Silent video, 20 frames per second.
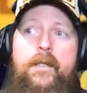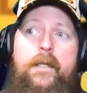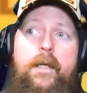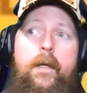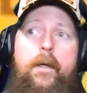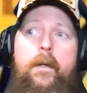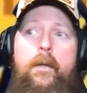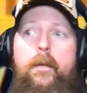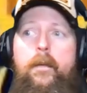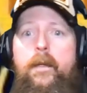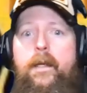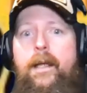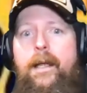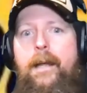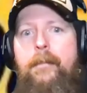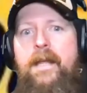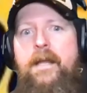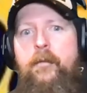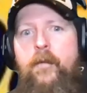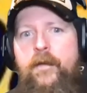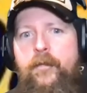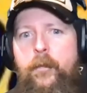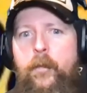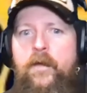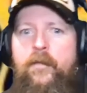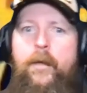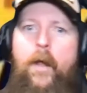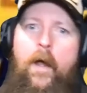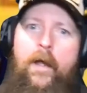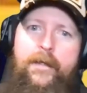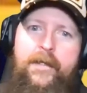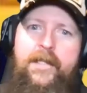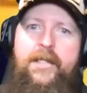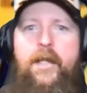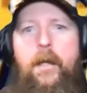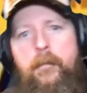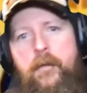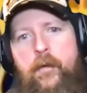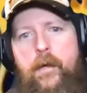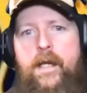So, I mean, we've we've gone
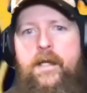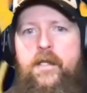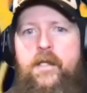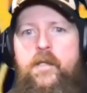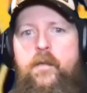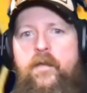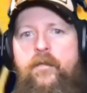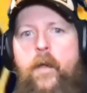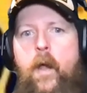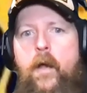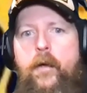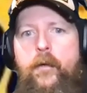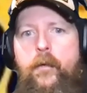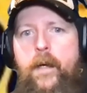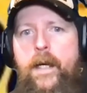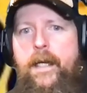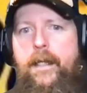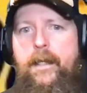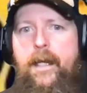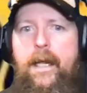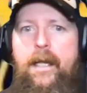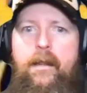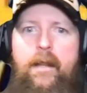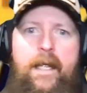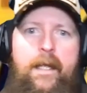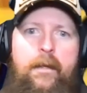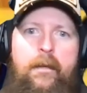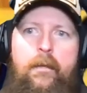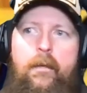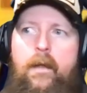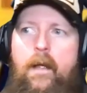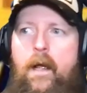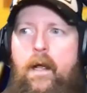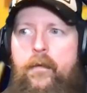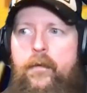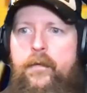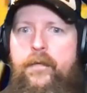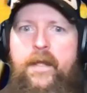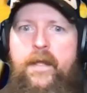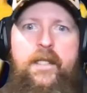some directions. We've gone great, and then
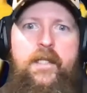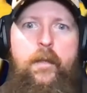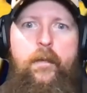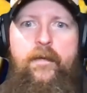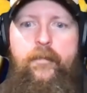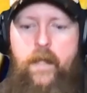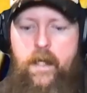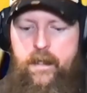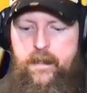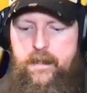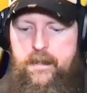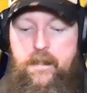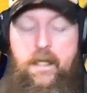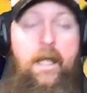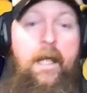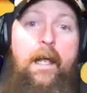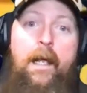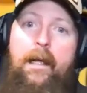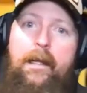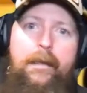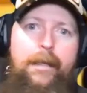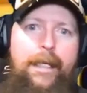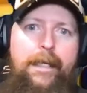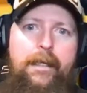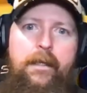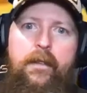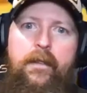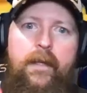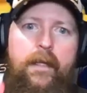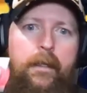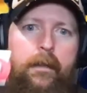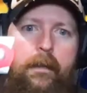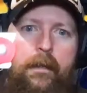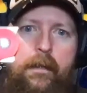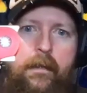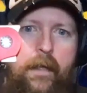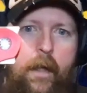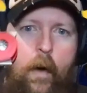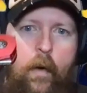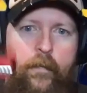other things that we've done is like the
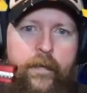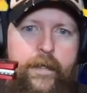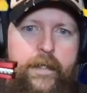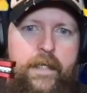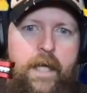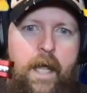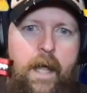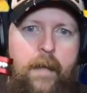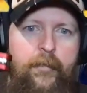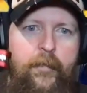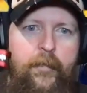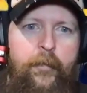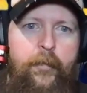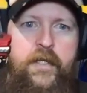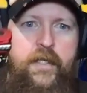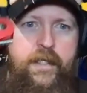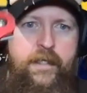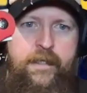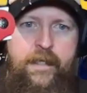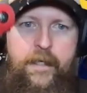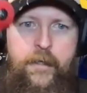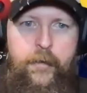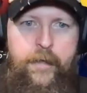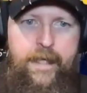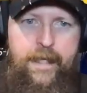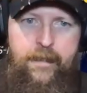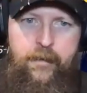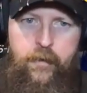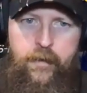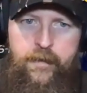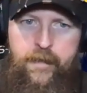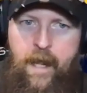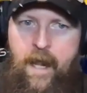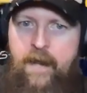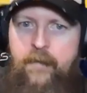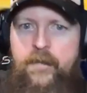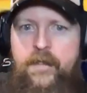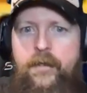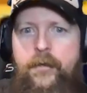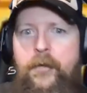the over the top finishes that you're getting on
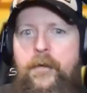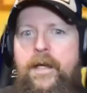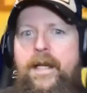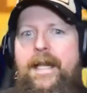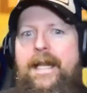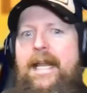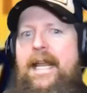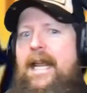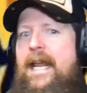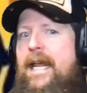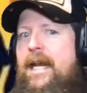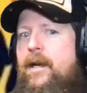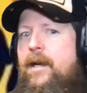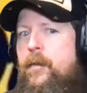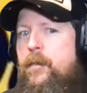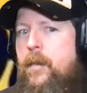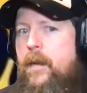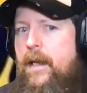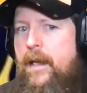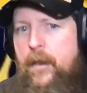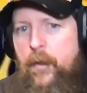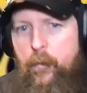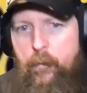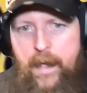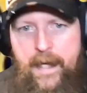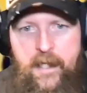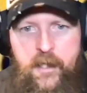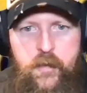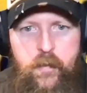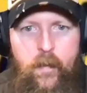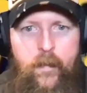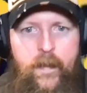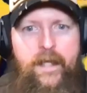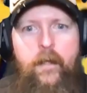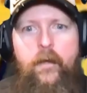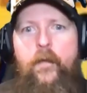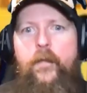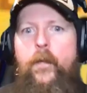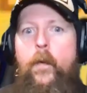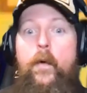knives that are in a in a range where
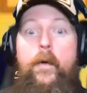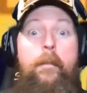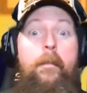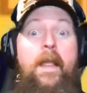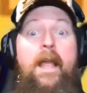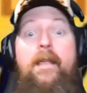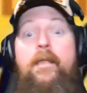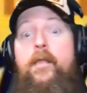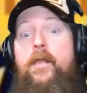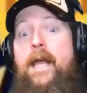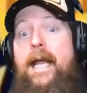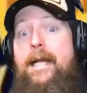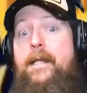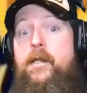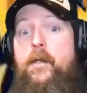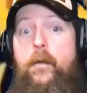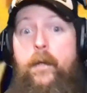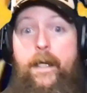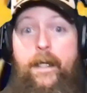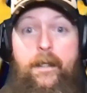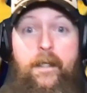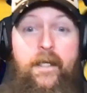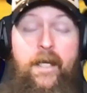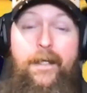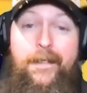we can afford them. That's great.